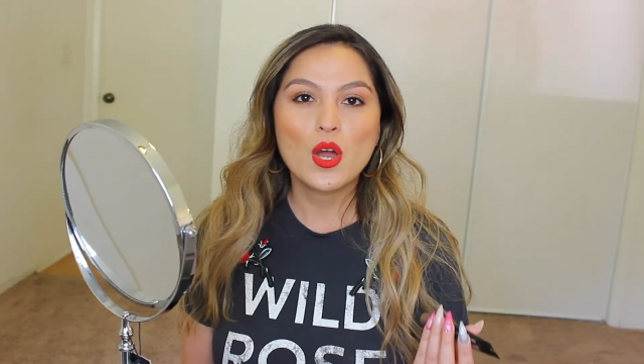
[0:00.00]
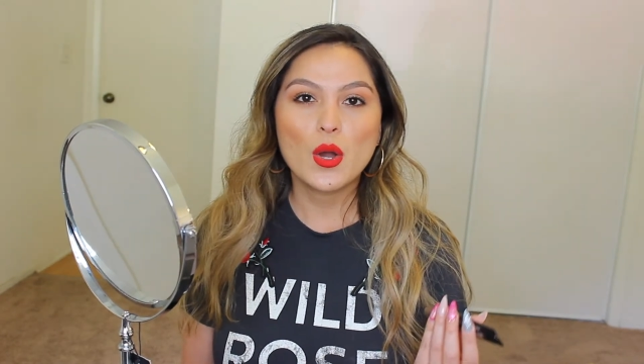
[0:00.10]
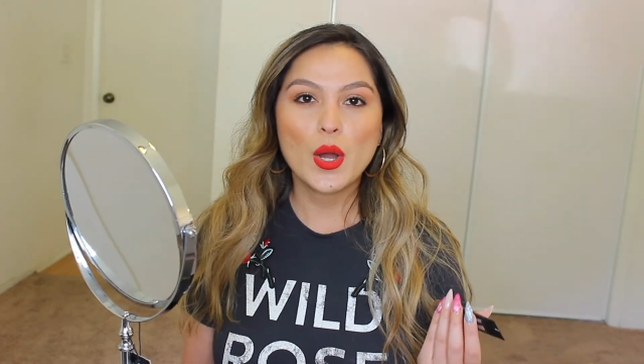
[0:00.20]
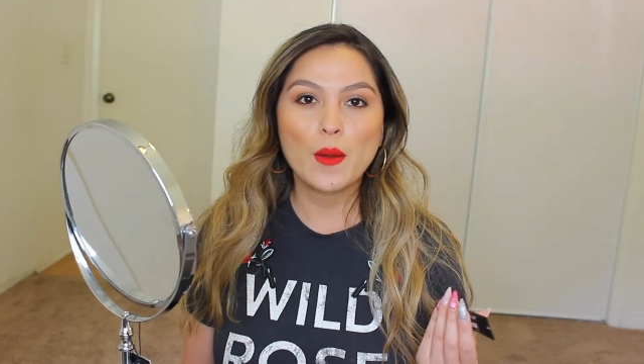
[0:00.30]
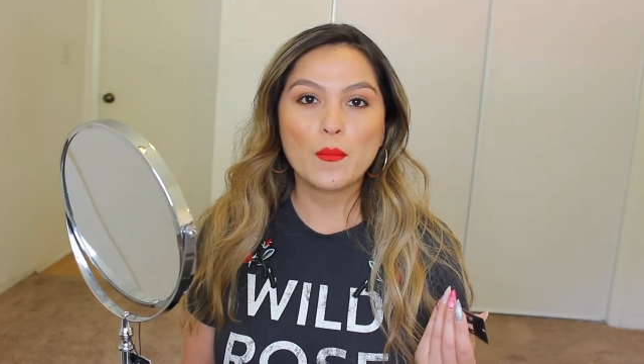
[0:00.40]

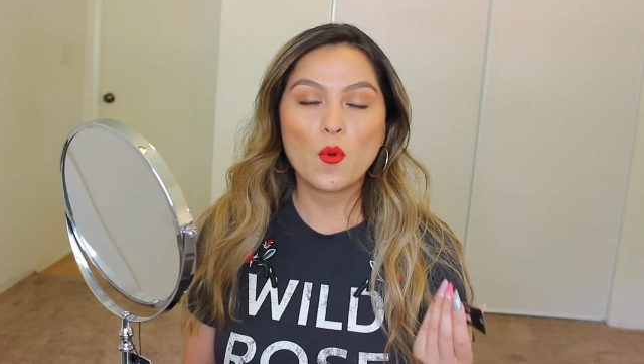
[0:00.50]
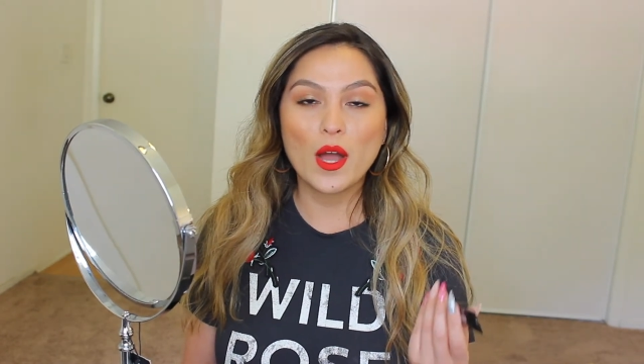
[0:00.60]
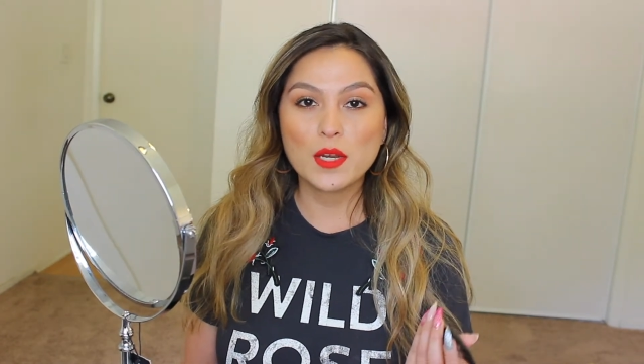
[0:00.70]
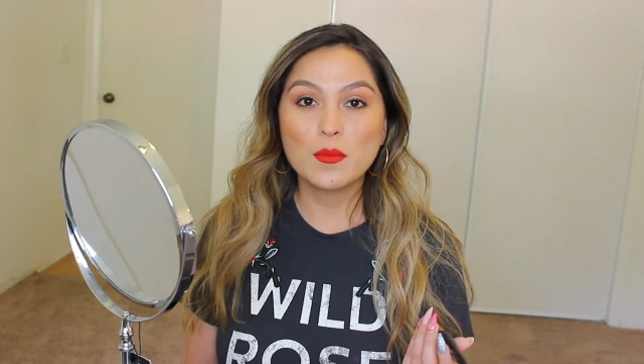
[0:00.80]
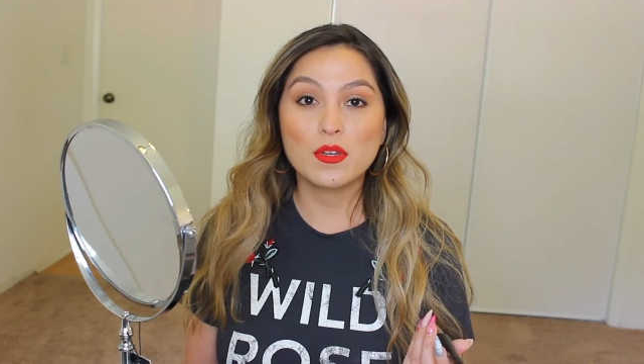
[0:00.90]

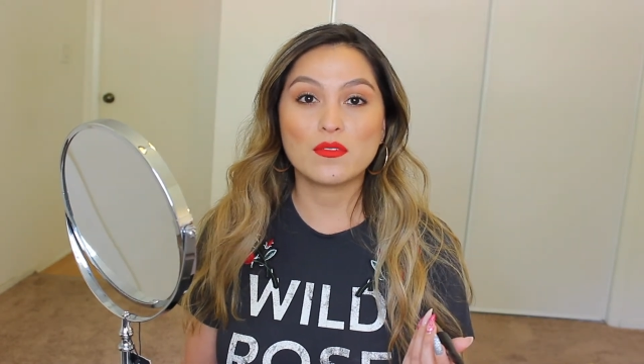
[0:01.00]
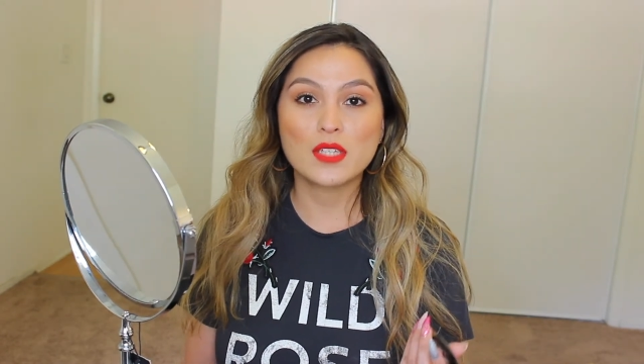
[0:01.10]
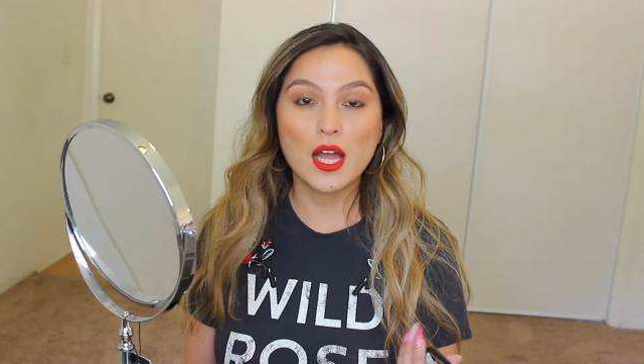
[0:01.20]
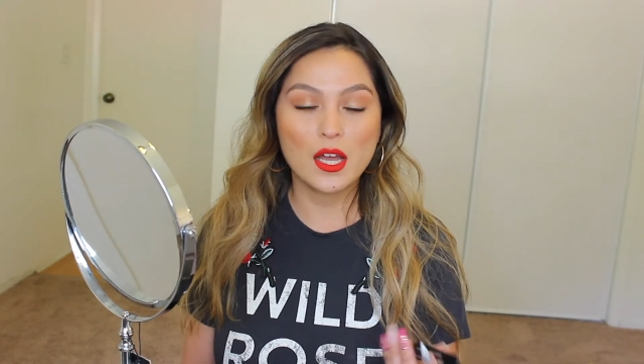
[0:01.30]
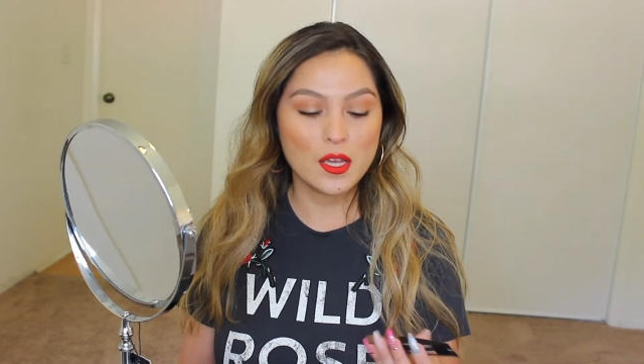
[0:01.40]
quite a bit of
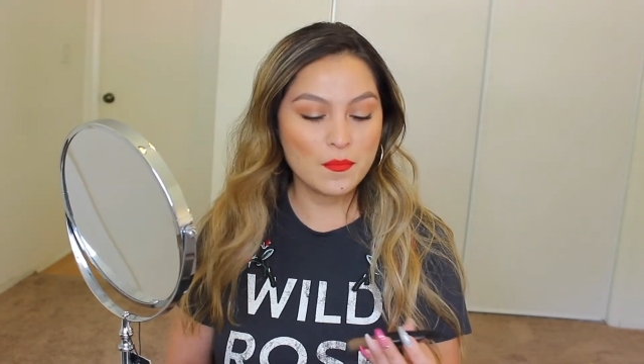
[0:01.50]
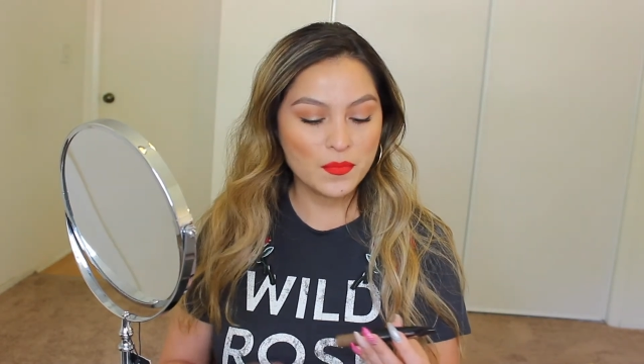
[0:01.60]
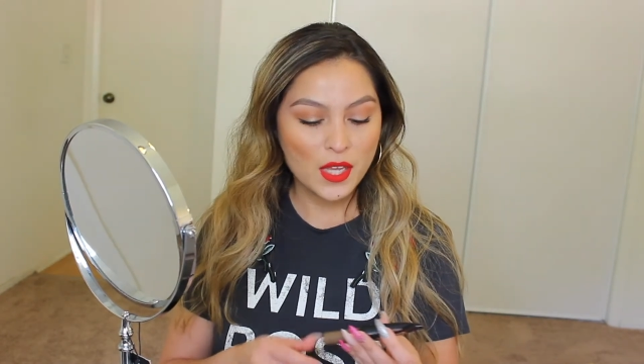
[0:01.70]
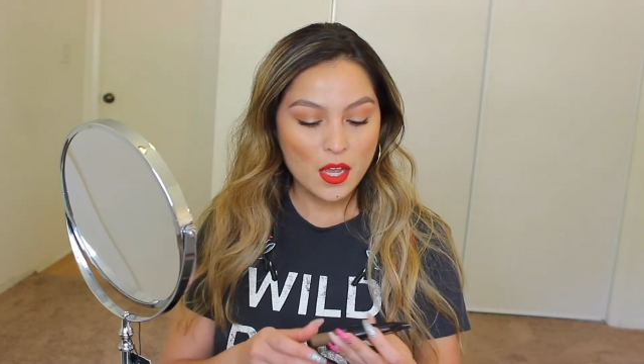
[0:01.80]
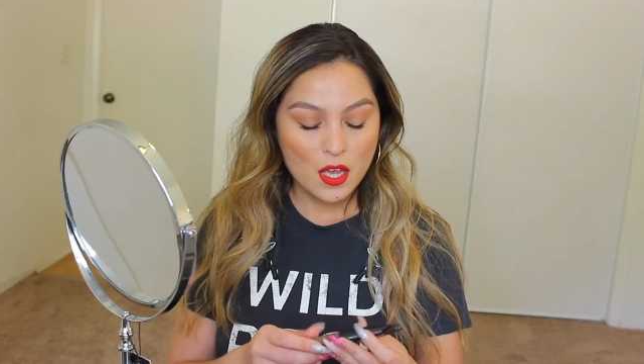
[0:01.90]

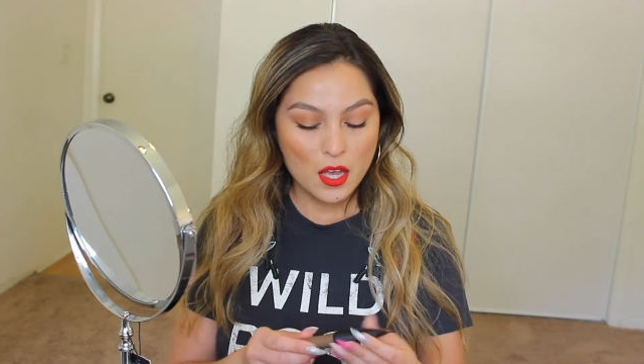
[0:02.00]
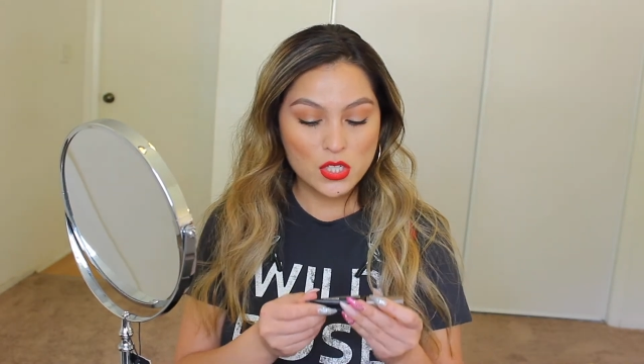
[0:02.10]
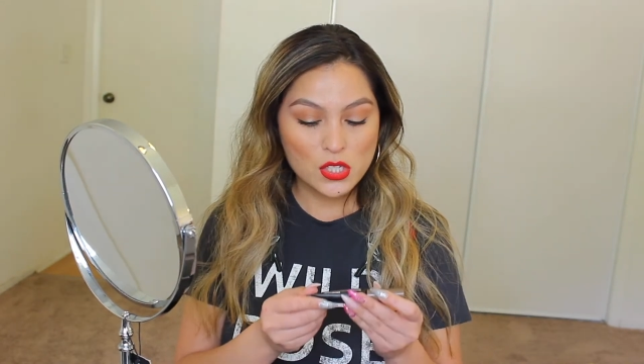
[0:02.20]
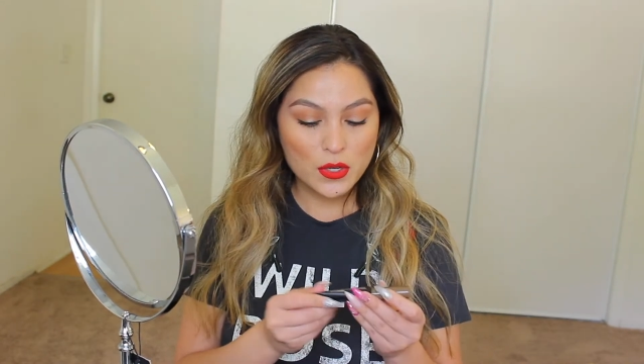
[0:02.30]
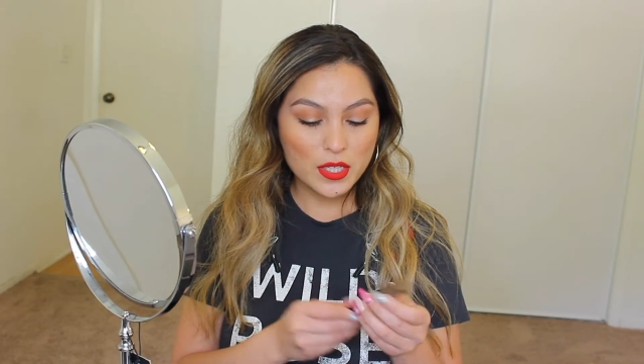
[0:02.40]
time.
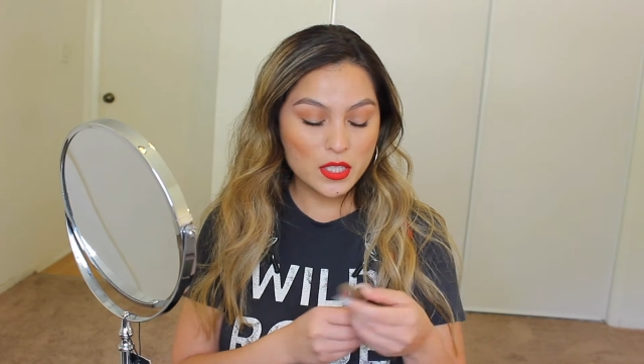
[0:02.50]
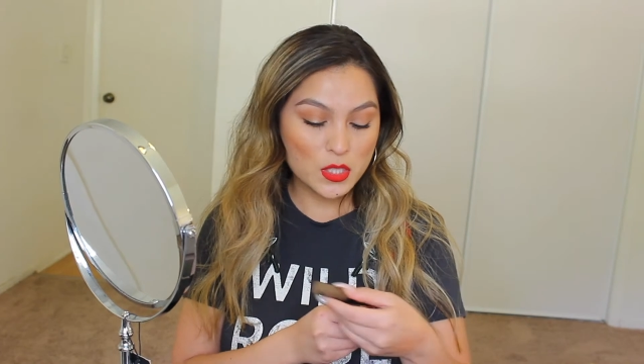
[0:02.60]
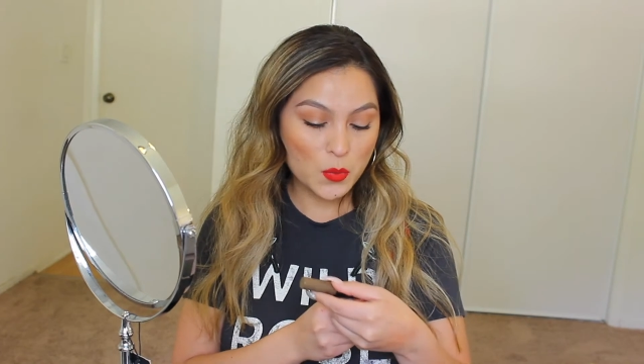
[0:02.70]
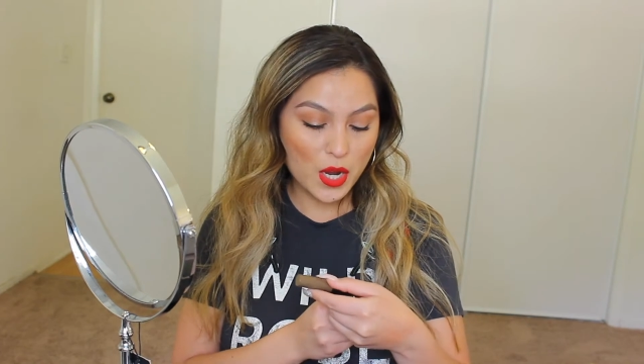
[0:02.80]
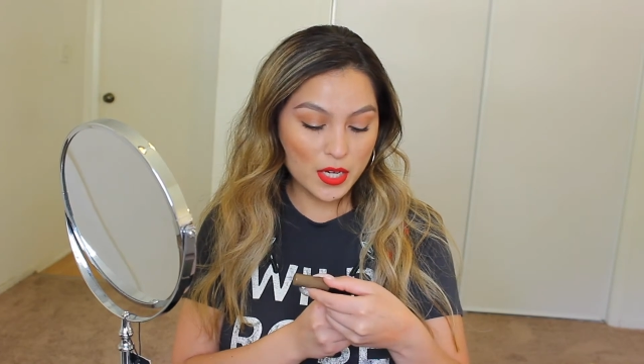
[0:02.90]
So in
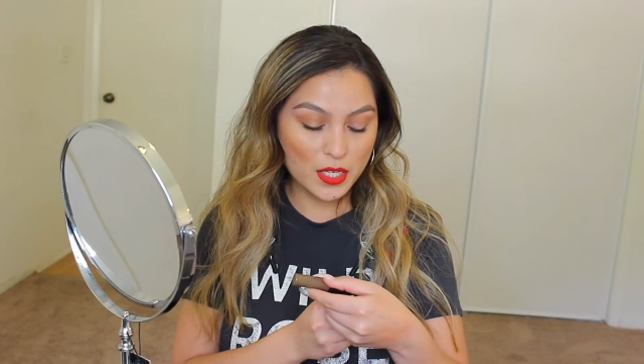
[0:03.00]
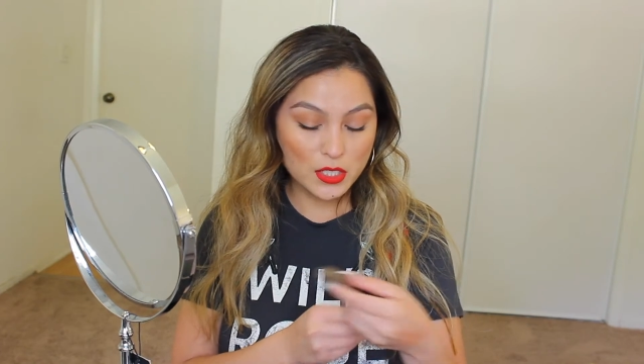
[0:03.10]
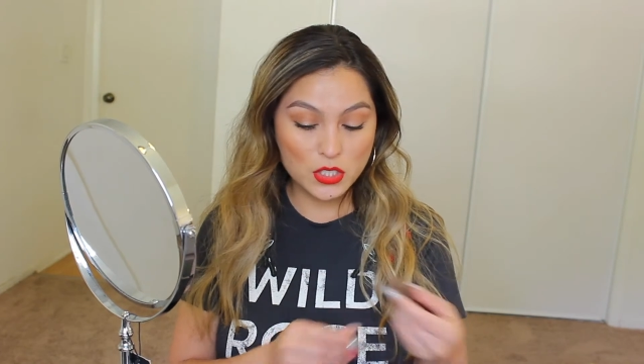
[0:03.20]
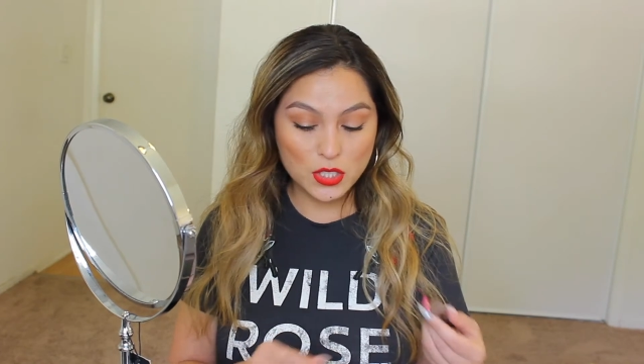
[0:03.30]
this product,